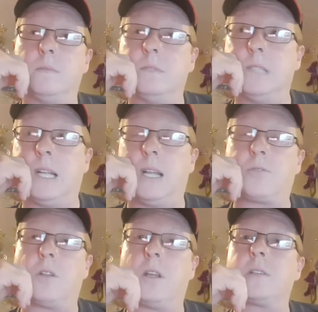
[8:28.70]

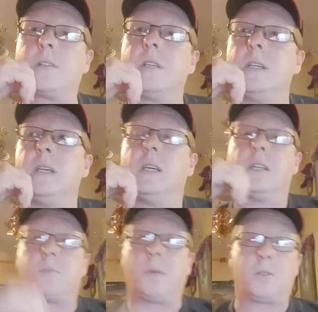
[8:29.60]
Electronics.
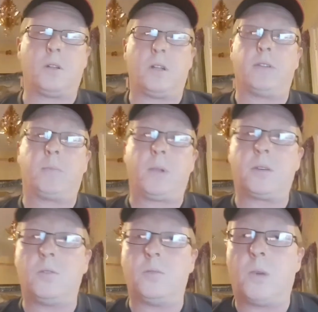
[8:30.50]
Spoke to a lovely
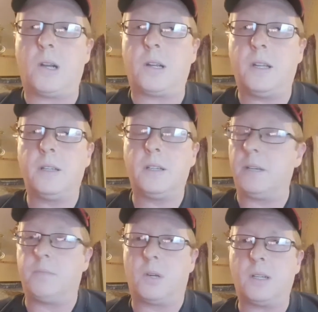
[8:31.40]
bloke called Mark.
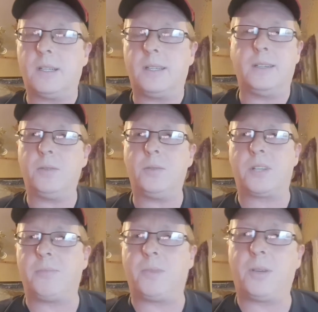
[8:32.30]
Mark? I always
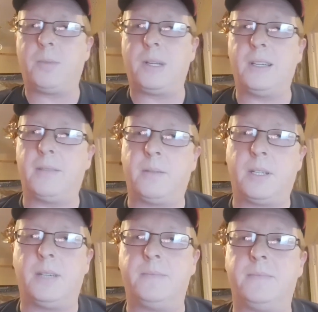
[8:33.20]
say Mark, but I
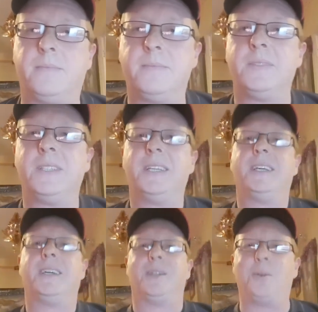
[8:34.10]
don't know.
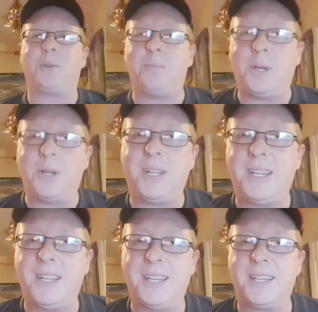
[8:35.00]
Luke Mahoney.
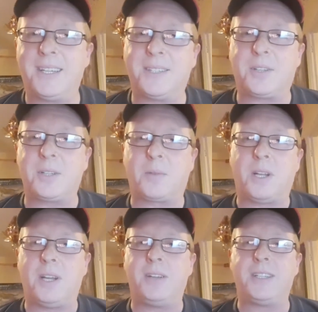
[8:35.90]
Chase
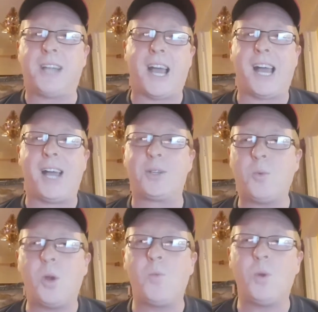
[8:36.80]
McGlone in the house.
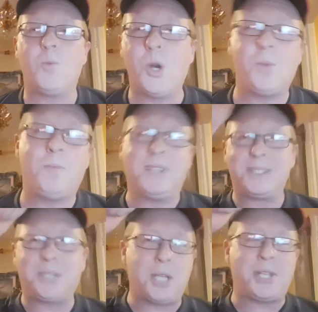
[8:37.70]
Woo, woo, woo.
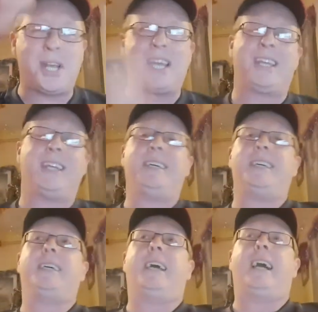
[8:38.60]
JC.
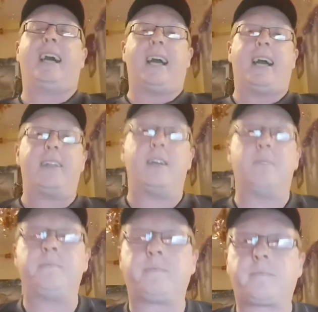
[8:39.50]
And
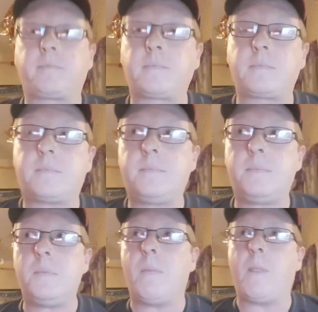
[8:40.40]
I
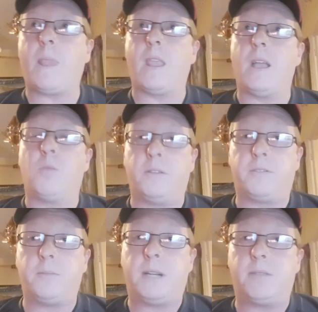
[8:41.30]
went
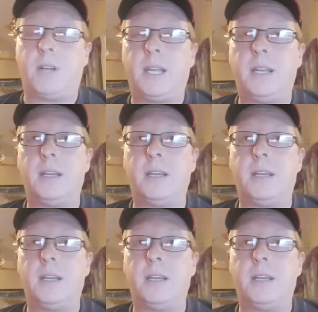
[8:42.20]
from there, really.